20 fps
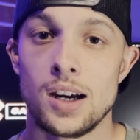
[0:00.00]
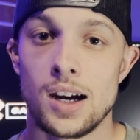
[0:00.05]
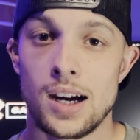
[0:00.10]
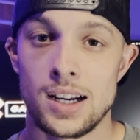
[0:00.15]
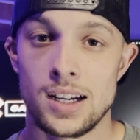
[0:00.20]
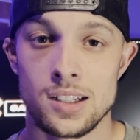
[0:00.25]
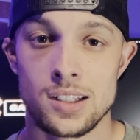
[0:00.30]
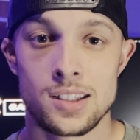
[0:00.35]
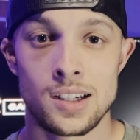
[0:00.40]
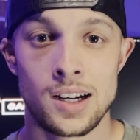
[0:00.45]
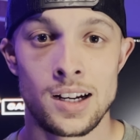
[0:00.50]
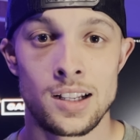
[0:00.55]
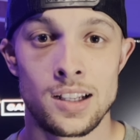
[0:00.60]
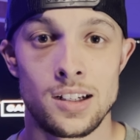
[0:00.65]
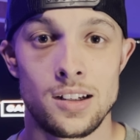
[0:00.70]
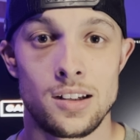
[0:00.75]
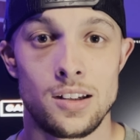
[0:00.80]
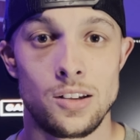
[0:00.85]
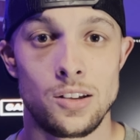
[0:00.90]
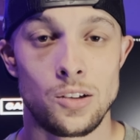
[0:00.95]
I
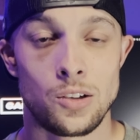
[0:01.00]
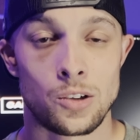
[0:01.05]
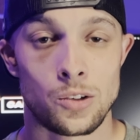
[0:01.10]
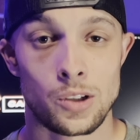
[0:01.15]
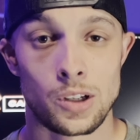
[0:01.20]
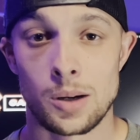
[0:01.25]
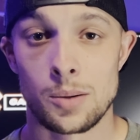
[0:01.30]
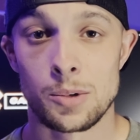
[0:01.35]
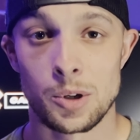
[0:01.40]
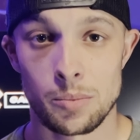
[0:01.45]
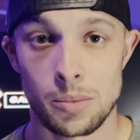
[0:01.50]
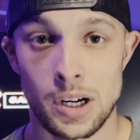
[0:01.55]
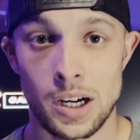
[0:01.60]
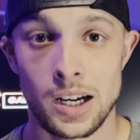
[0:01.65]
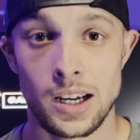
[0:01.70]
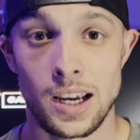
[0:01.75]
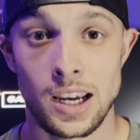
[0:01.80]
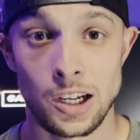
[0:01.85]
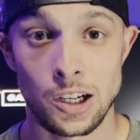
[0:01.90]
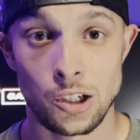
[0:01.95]
decided, you know, that I'm gonna buy
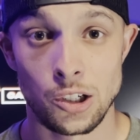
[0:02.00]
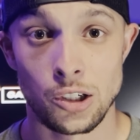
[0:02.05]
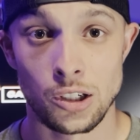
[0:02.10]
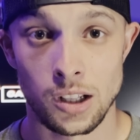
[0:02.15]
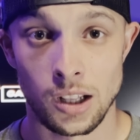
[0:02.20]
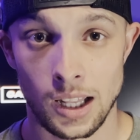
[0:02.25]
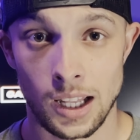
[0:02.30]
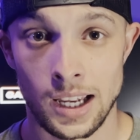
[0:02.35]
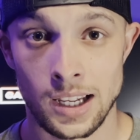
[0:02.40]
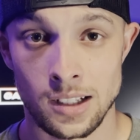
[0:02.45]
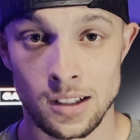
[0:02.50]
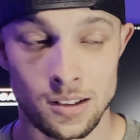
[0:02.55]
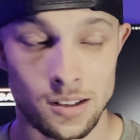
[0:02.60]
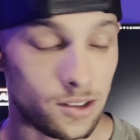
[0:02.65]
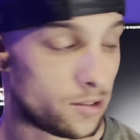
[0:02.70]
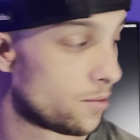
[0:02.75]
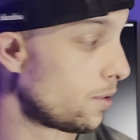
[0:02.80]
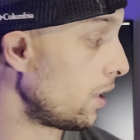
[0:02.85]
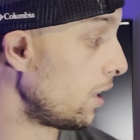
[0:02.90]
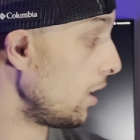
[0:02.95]
a good
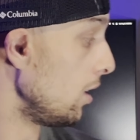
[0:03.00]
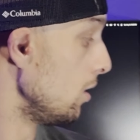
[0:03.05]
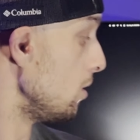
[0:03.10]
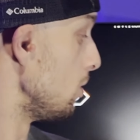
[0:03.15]
lens, right?